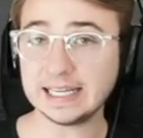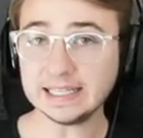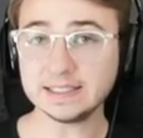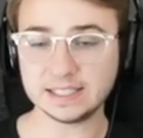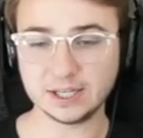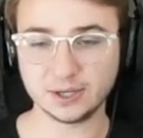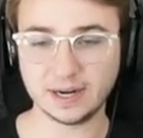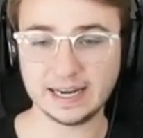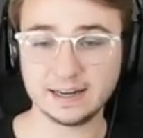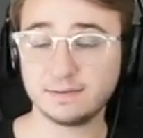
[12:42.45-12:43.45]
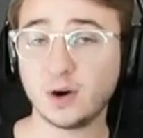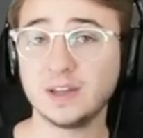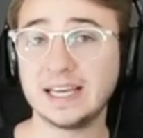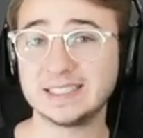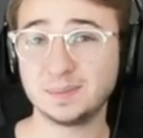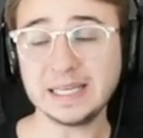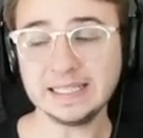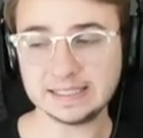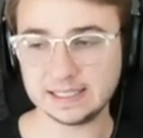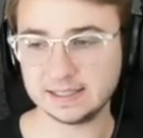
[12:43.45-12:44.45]
easier and in far less
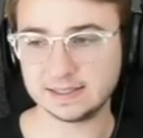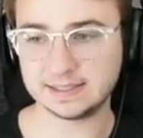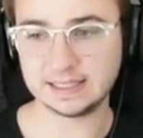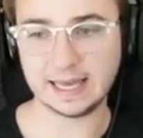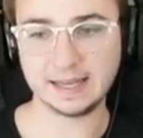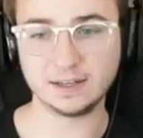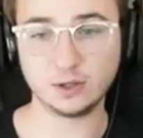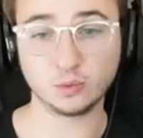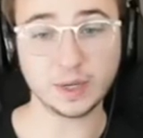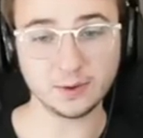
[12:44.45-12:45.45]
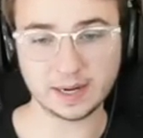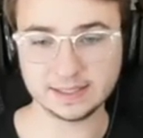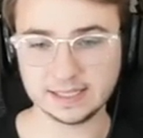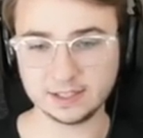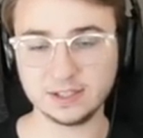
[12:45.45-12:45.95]
pieces than the rear end did.